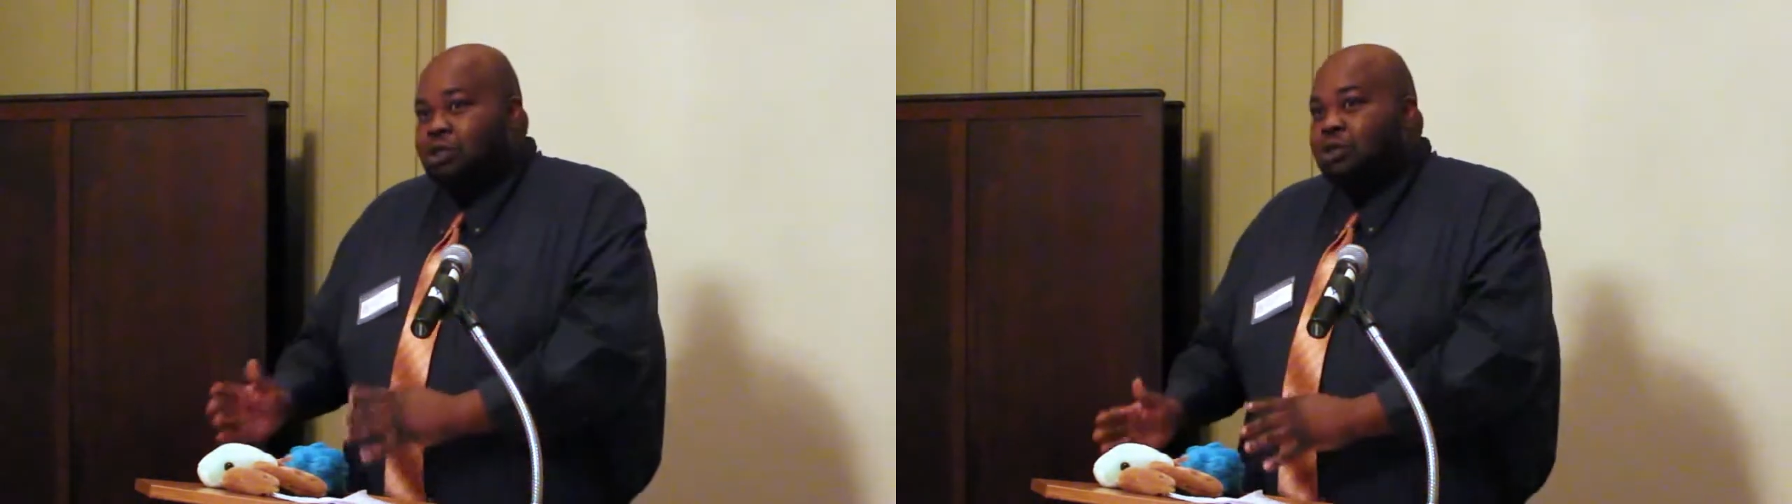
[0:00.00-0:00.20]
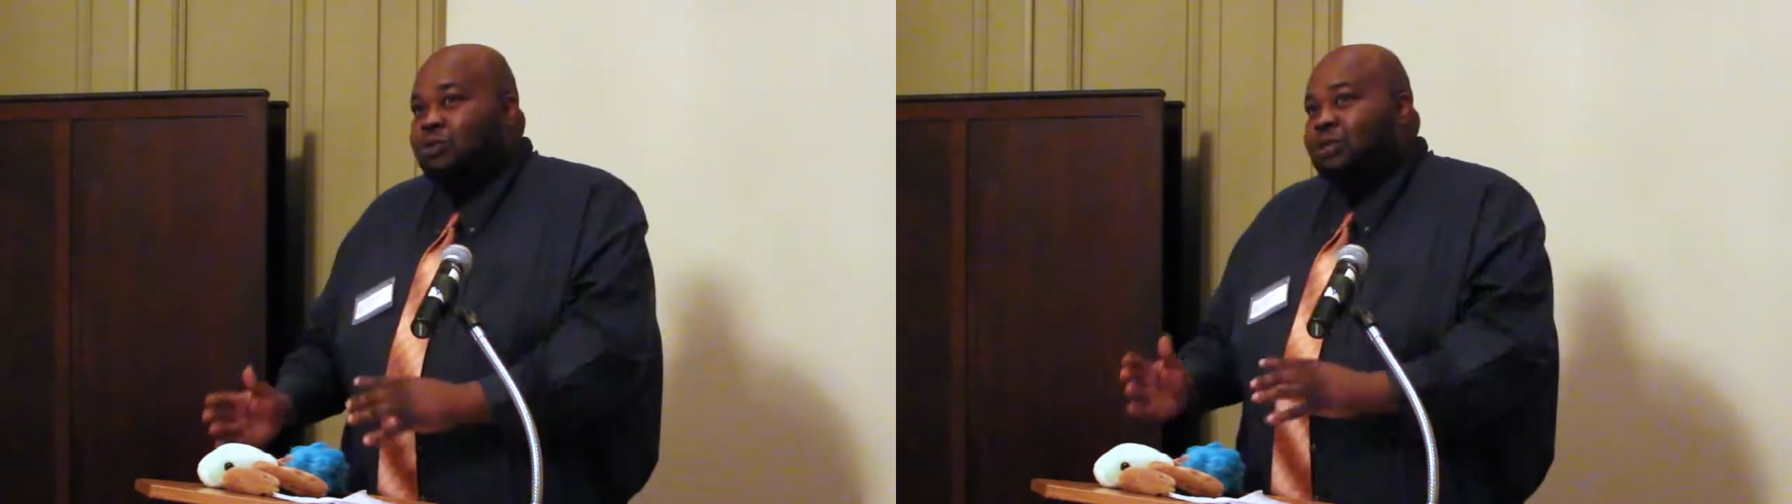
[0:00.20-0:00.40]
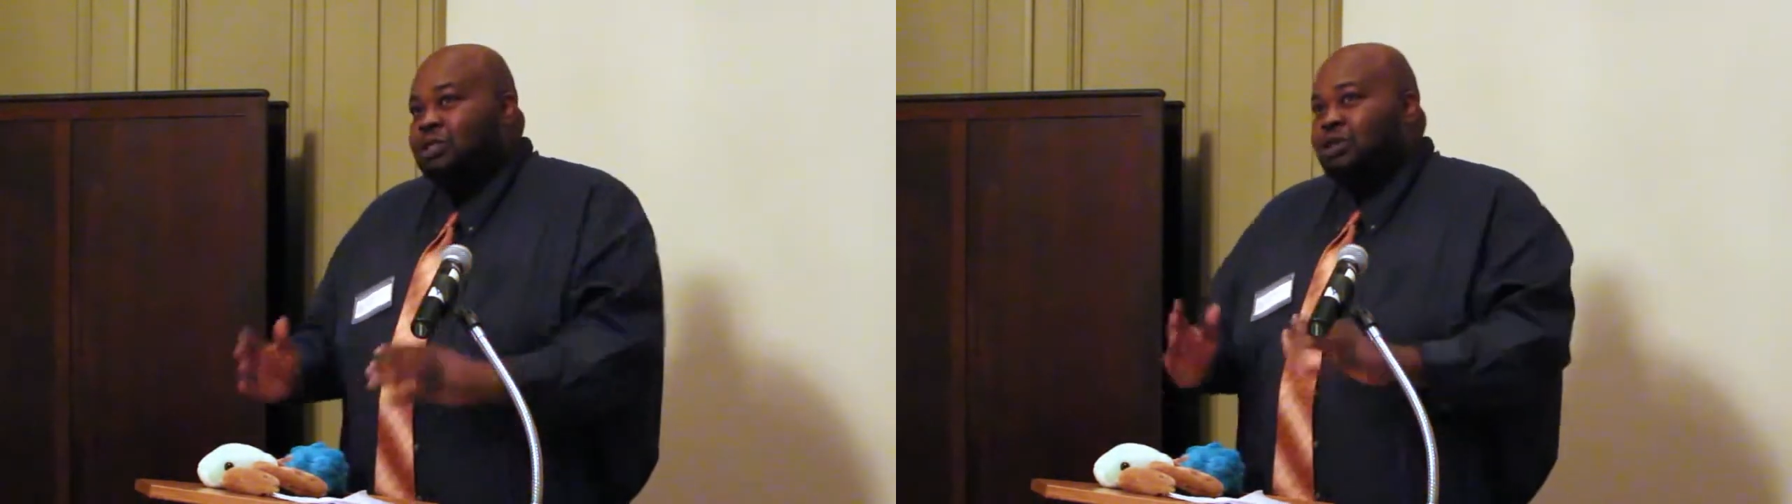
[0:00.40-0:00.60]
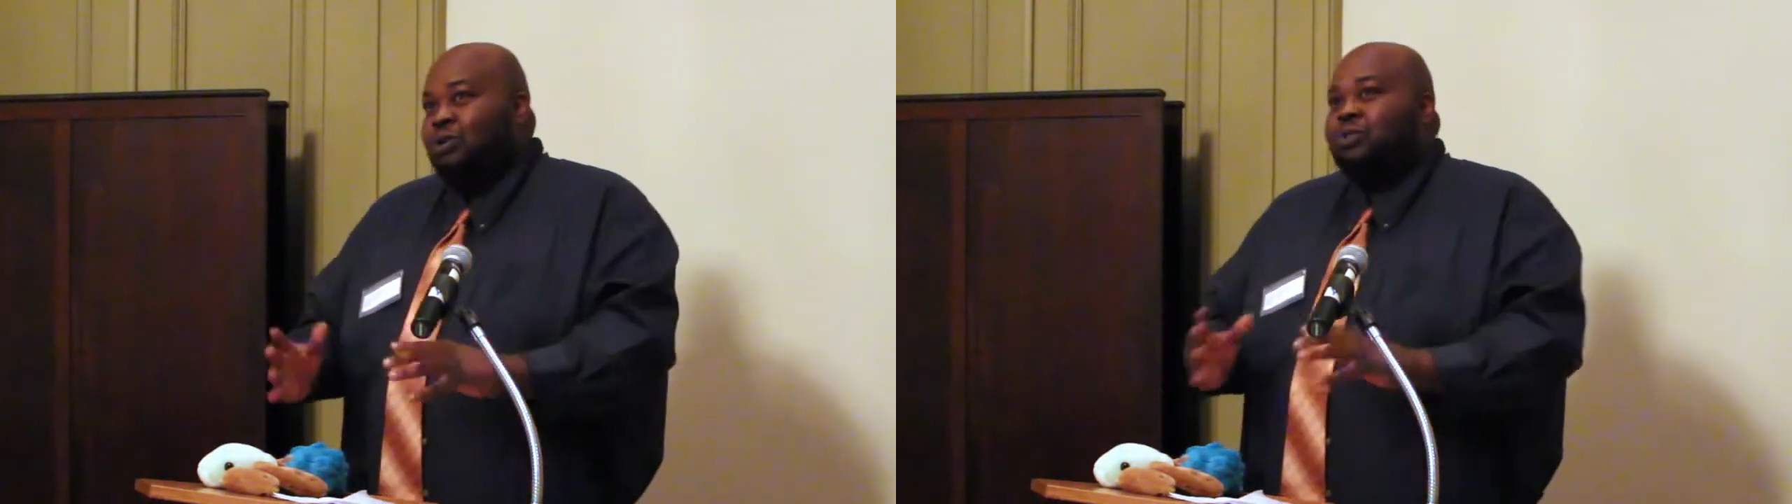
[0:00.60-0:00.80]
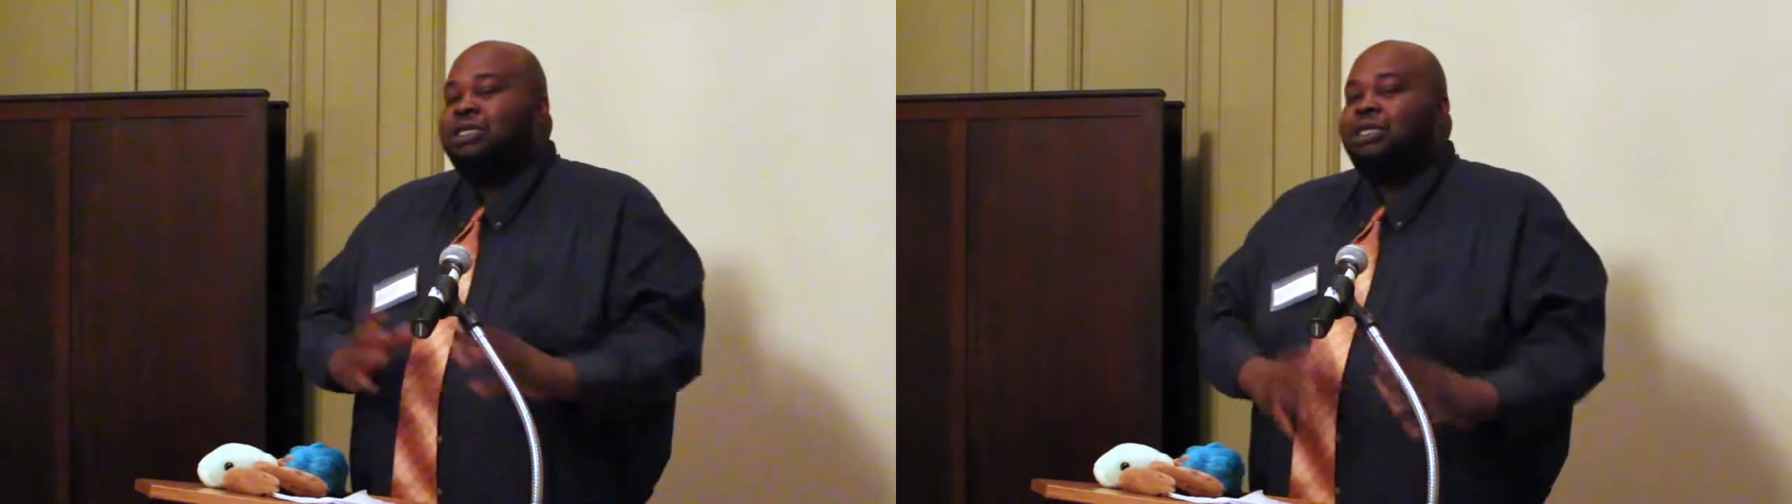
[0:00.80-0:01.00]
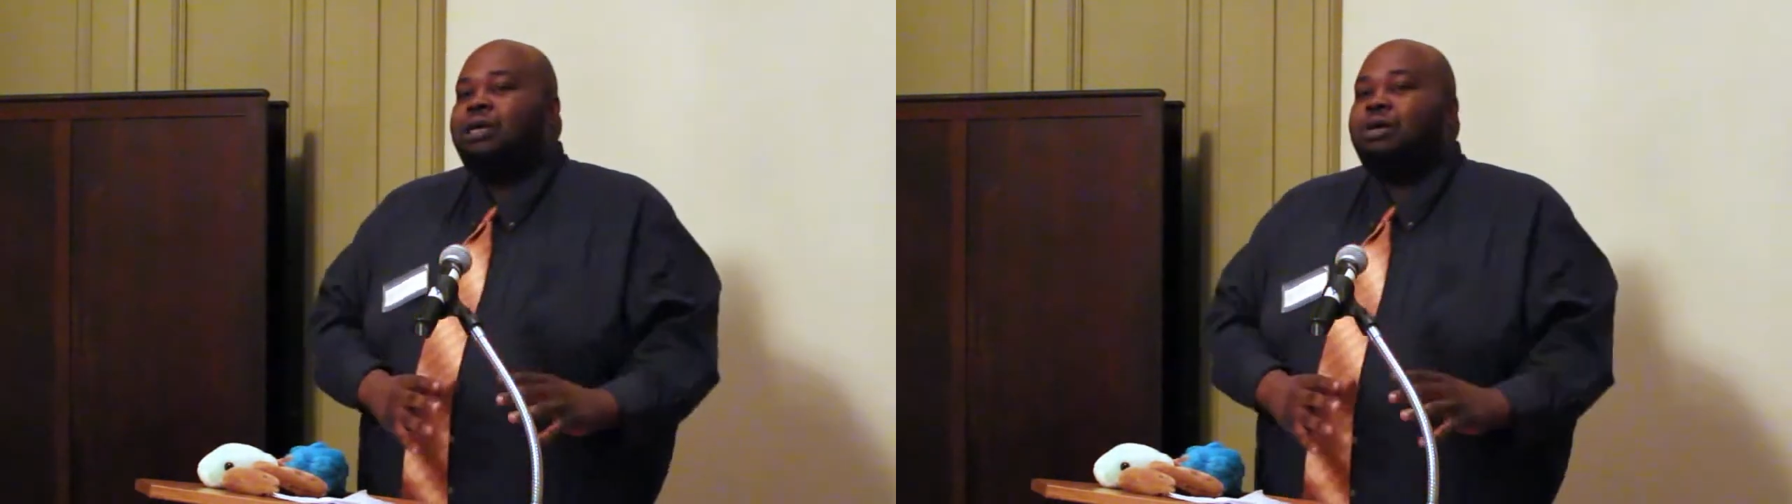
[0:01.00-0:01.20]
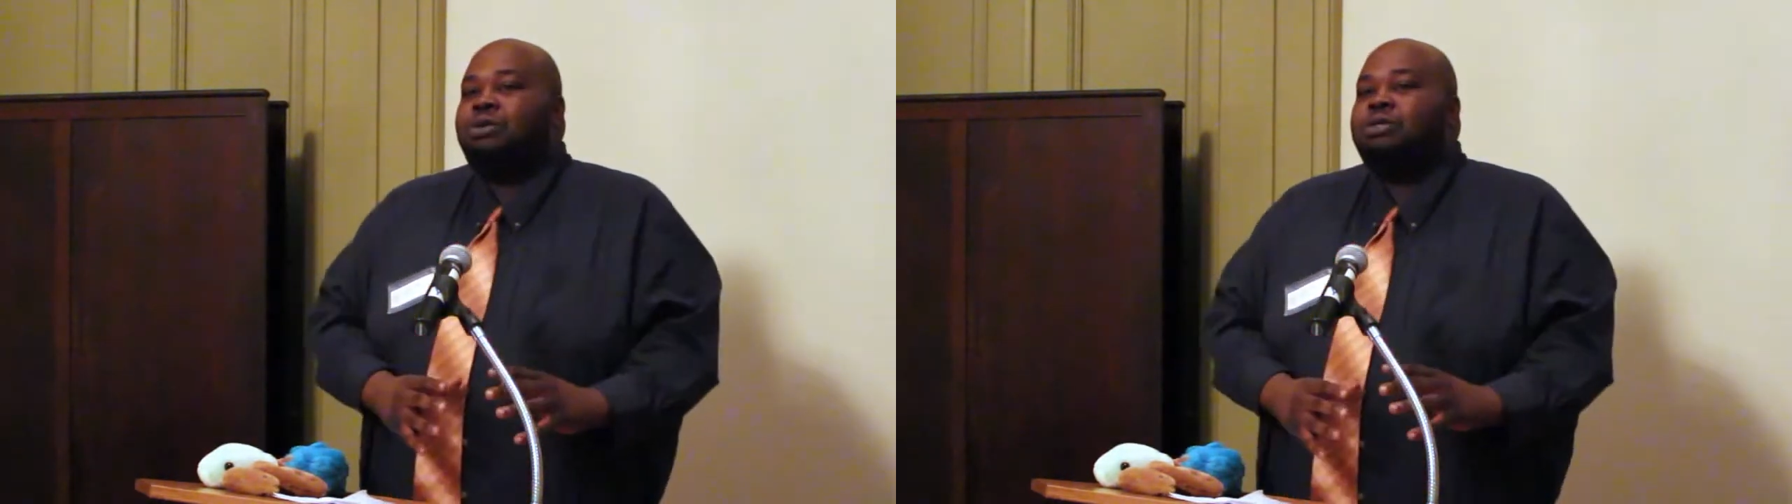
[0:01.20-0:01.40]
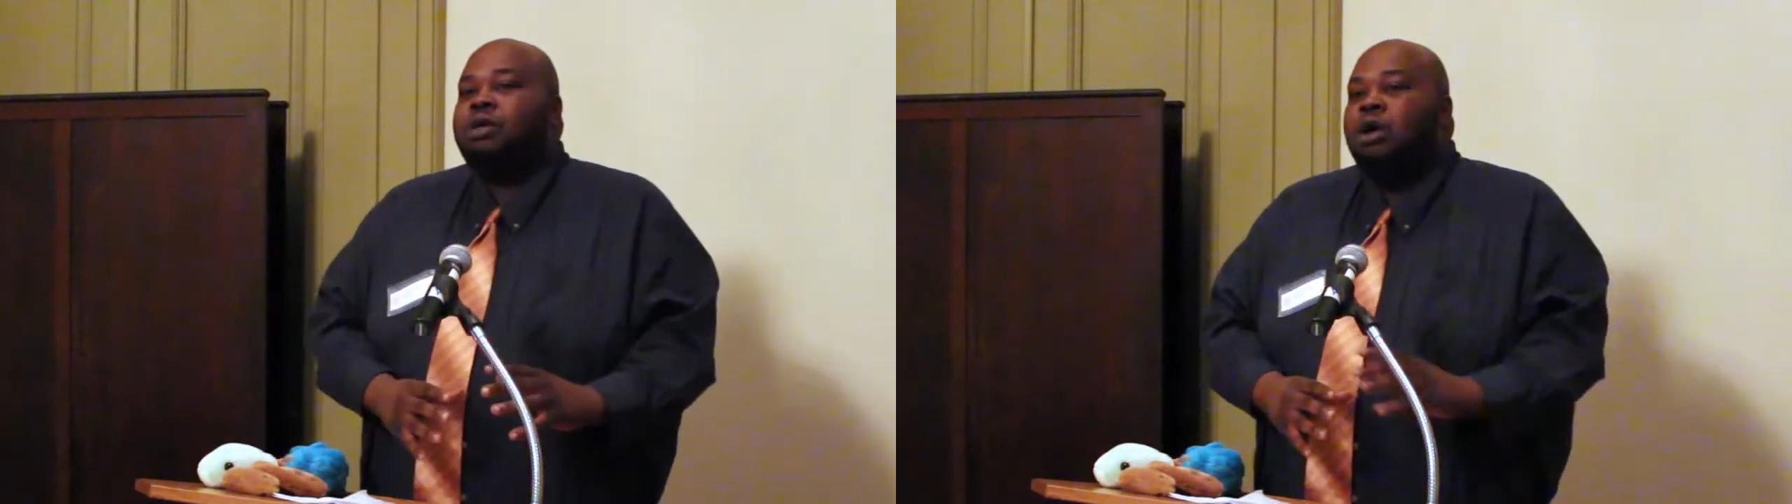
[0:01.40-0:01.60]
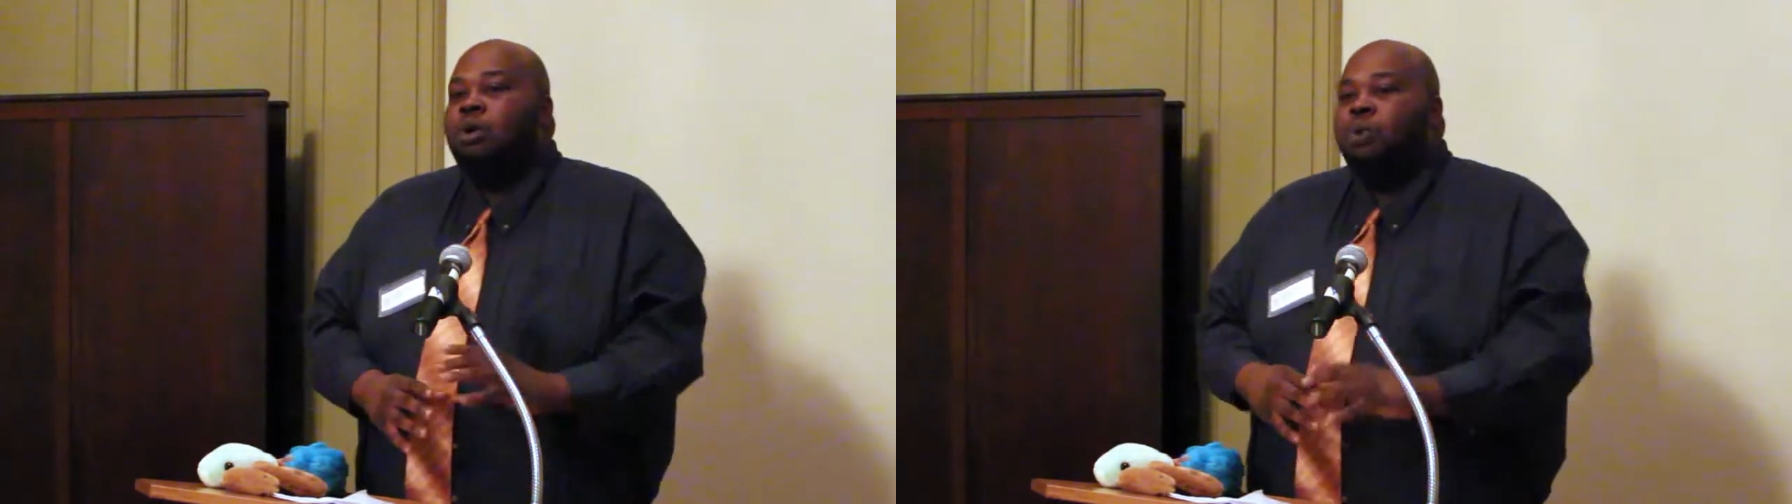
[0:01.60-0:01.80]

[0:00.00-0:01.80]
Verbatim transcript: student skills,